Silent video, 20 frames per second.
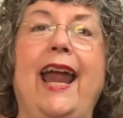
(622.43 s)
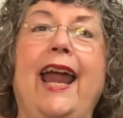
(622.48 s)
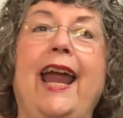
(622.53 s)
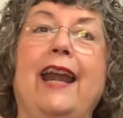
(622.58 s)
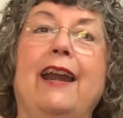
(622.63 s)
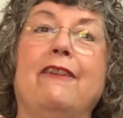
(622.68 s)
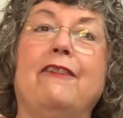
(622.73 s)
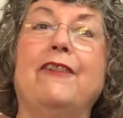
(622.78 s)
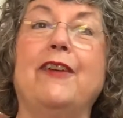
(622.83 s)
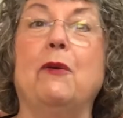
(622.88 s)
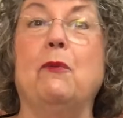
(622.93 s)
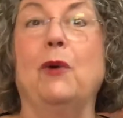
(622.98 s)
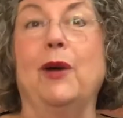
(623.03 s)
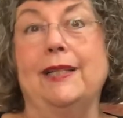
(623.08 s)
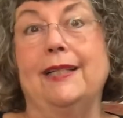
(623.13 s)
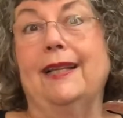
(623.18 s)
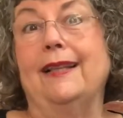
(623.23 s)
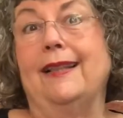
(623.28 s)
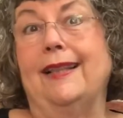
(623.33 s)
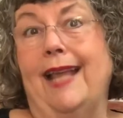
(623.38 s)
And if it
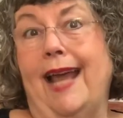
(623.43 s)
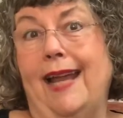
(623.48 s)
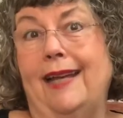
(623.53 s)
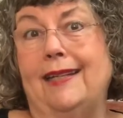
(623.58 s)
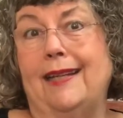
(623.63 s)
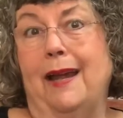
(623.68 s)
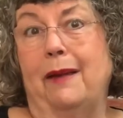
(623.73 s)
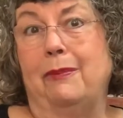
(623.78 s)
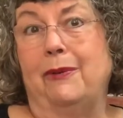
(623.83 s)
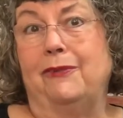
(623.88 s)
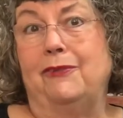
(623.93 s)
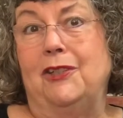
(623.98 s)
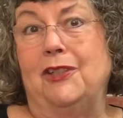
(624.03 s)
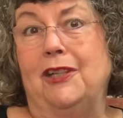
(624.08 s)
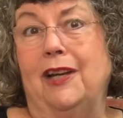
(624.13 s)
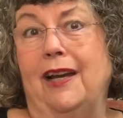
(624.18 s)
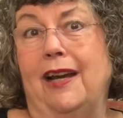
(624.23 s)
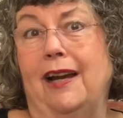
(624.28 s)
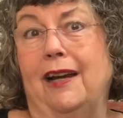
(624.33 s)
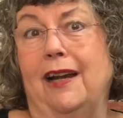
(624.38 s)
wasn't that type of
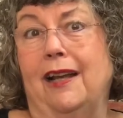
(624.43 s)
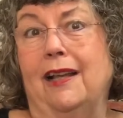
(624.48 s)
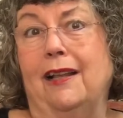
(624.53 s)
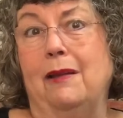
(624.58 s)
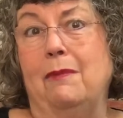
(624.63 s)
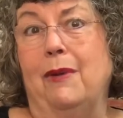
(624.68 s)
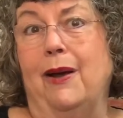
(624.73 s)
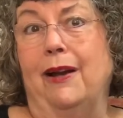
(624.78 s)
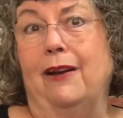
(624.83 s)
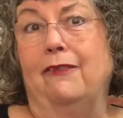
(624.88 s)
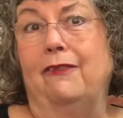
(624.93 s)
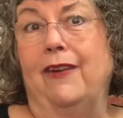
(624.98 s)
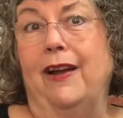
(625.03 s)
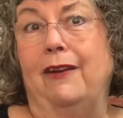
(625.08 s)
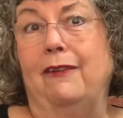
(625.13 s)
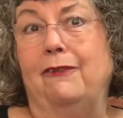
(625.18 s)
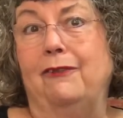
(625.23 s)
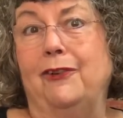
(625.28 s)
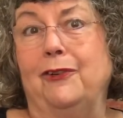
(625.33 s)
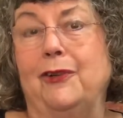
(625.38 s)
genetically
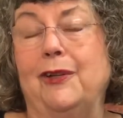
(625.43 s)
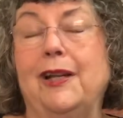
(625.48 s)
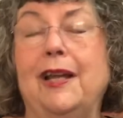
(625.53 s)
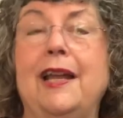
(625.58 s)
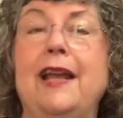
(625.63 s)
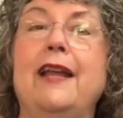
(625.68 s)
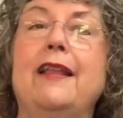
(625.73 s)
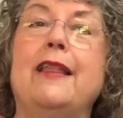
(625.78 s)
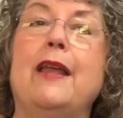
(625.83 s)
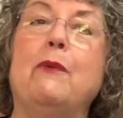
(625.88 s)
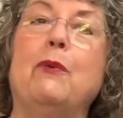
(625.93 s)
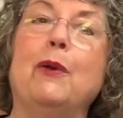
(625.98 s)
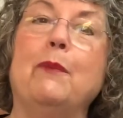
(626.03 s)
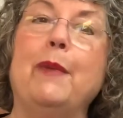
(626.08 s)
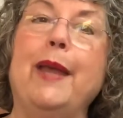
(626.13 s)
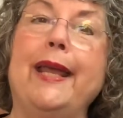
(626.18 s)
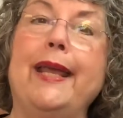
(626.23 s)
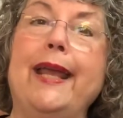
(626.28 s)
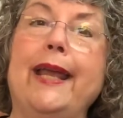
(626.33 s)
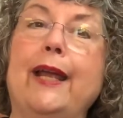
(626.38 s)
modified food, they were
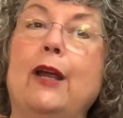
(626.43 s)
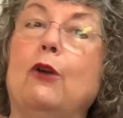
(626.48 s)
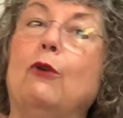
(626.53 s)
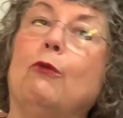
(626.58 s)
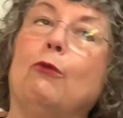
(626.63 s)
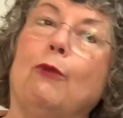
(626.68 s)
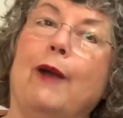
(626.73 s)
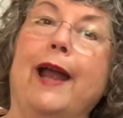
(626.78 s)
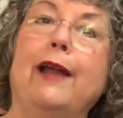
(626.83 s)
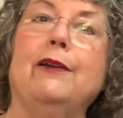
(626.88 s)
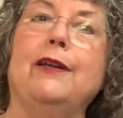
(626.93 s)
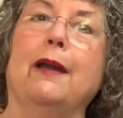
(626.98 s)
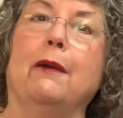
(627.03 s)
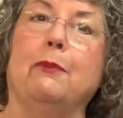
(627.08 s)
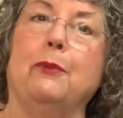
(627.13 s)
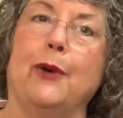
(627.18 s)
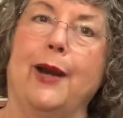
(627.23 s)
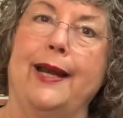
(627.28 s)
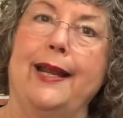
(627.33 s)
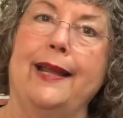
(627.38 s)
making it
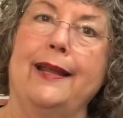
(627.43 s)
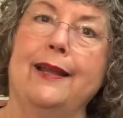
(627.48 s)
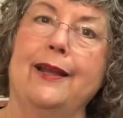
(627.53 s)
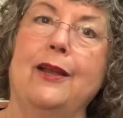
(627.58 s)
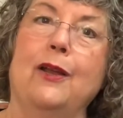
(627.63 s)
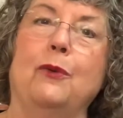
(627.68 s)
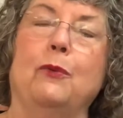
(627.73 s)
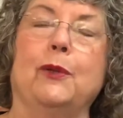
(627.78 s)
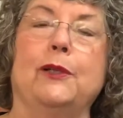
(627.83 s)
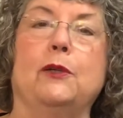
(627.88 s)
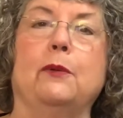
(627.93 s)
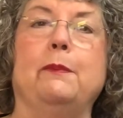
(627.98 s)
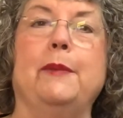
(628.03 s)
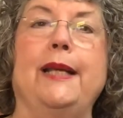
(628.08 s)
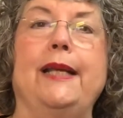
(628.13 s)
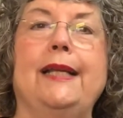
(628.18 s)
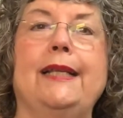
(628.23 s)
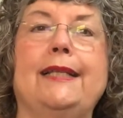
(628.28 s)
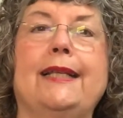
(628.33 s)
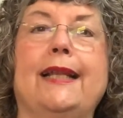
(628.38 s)
Roundup ready, which
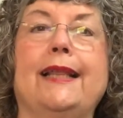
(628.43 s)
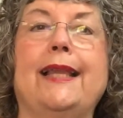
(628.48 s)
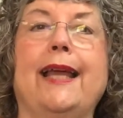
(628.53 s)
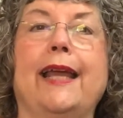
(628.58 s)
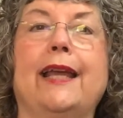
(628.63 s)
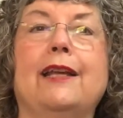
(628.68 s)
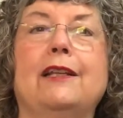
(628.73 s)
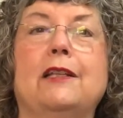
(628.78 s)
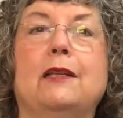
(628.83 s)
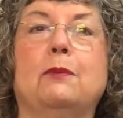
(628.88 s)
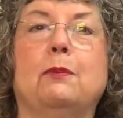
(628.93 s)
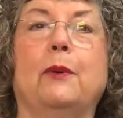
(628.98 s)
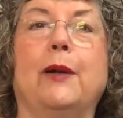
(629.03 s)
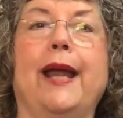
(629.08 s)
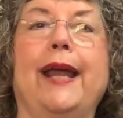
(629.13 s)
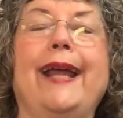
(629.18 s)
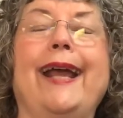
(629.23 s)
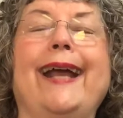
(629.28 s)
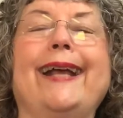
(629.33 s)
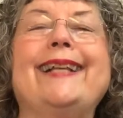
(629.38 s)
means that they could
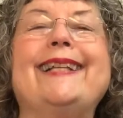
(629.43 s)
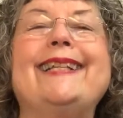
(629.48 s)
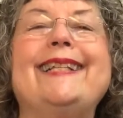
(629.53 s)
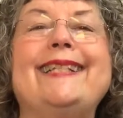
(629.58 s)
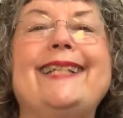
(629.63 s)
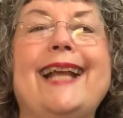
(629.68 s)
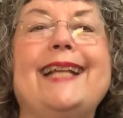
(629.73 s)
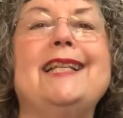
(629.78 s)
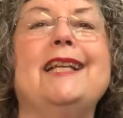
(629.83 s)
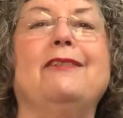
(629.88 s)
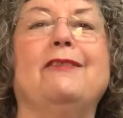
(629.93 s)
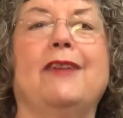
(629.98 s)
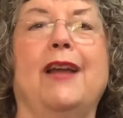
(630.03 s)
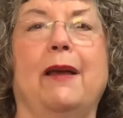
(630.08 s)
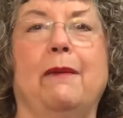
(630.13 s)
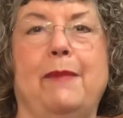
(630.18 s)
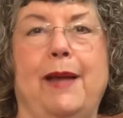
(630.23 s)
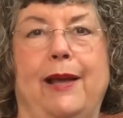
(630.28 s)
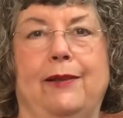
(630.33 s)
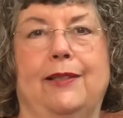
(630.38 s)
spray excessive
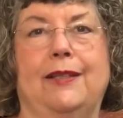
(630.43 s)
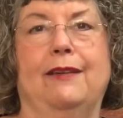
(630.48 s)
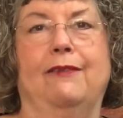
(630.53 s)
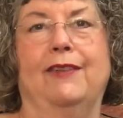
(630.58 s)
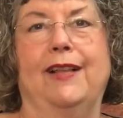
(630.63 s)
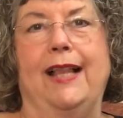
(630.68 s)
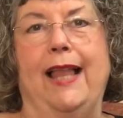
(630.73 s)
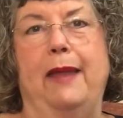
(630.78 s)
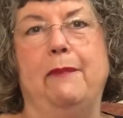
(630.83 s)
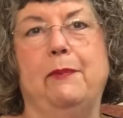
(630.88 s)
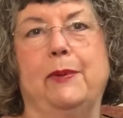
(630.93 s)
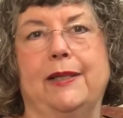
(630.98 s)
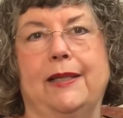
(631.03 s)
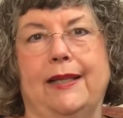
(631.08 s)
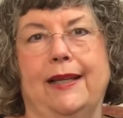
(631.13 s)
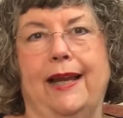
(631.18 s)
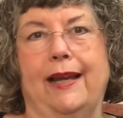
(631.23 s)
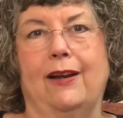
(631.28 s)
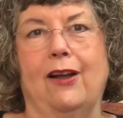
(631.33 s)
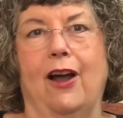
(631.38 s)
amounts of
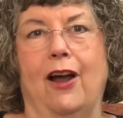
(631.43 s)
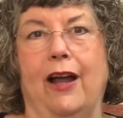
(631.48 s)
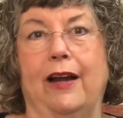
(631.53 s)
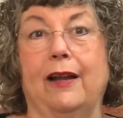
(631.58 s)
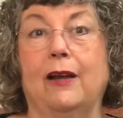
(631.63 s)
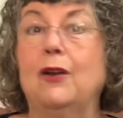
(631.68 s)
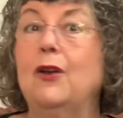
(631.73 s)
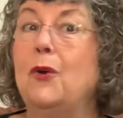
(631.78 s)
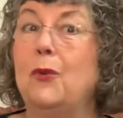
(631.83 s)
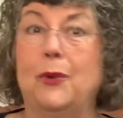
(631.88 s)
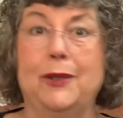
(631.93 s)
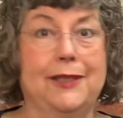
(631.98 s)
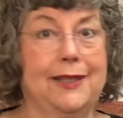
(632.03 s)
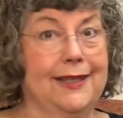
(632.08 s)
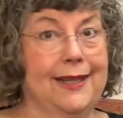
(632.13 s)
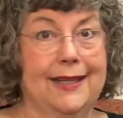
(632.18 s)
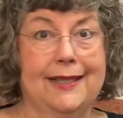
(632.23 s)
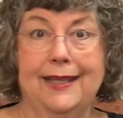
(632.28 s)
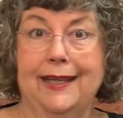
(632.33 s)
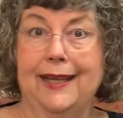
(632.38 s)
glyphosate on it, which
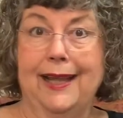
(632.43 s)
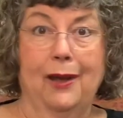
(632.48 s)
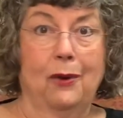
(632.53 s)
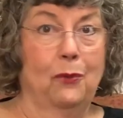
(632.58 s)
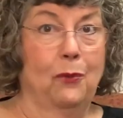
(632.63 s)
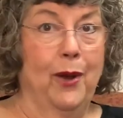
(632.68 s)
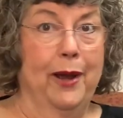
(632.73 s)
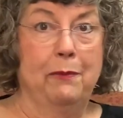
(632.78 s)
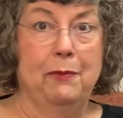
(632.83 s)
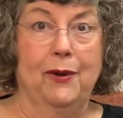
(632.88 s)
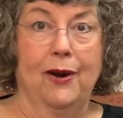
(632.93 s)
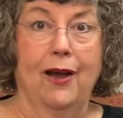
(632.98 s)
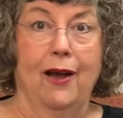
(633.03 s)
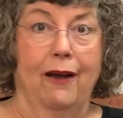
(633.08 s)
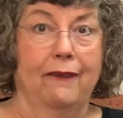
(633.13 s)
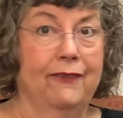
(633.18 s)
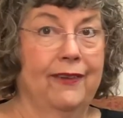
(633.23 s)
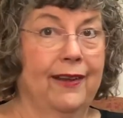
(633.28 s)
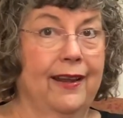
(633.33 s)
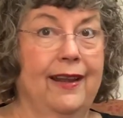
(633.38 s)
doesn't get wiped
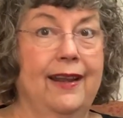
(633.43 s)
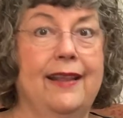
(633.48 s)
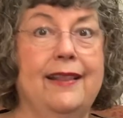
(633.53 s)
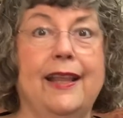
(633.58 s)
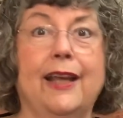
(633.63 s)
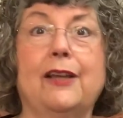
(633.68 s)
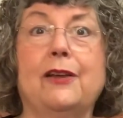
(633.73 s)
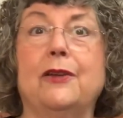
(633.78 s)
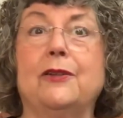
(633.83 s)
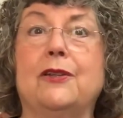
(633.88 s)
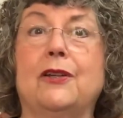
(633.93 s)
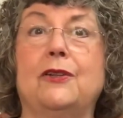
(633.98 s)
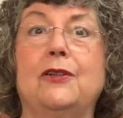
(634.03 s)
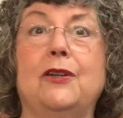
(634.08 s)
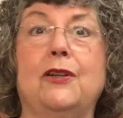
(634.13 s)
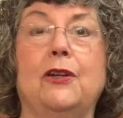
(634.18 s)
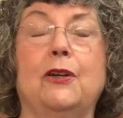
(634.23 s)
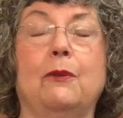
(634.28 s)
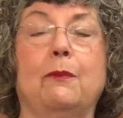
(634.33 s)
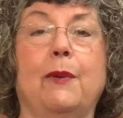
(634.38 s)
off, that goes
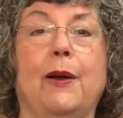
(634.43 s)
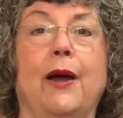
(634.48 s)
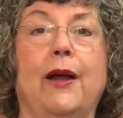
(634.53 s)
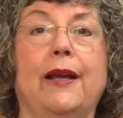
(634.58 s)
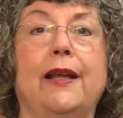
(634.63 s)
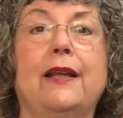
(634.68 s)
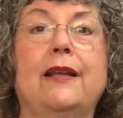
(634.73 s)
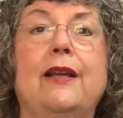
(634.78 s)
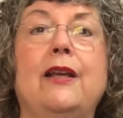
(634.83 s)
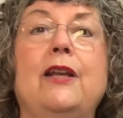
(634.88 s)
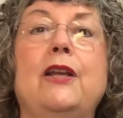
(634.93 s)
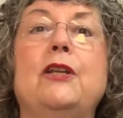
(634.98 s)
into your body.